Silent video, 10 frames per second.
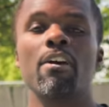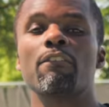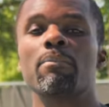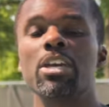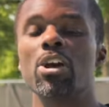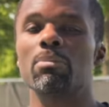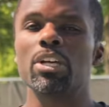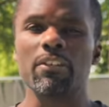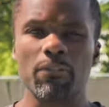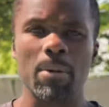From here, I'm
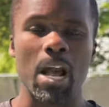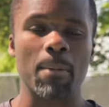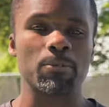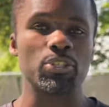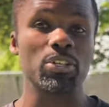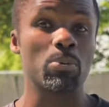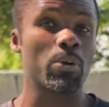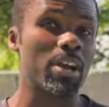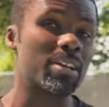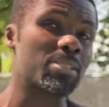looking for my opportunity
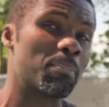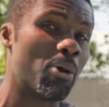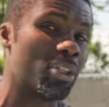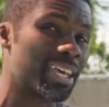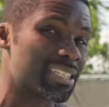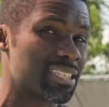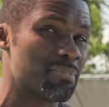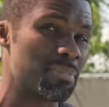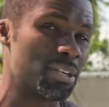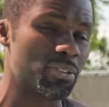where the ball lands in the
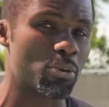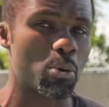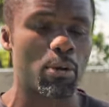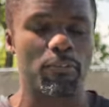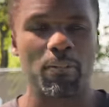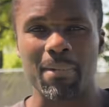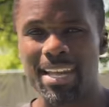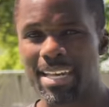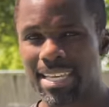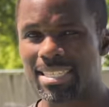middle of the court from
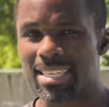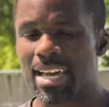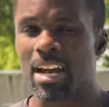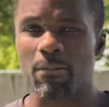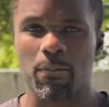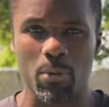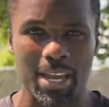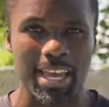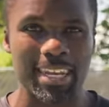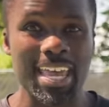my inside-out
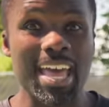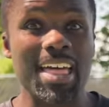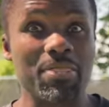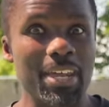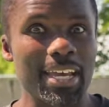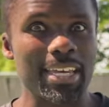forehand, and then I